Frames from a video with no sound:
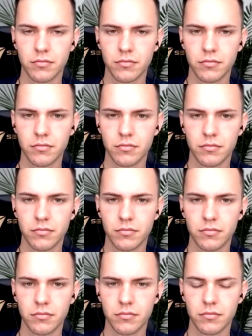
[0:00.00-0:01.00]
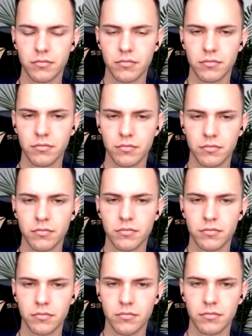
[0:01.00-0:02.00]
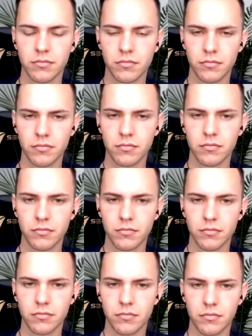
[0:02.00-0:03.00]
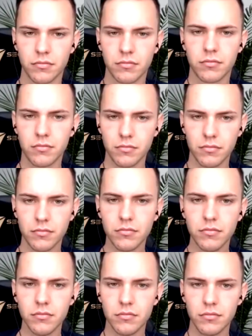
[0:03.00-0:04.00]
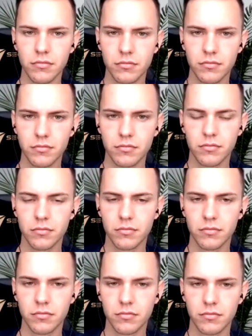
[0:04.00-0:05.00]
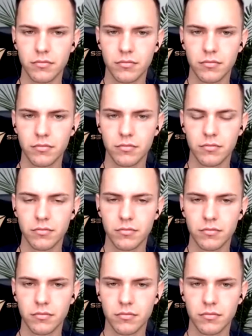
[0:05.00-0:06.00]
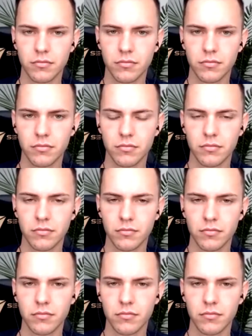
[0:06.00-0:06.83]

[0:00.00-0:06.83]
(silent)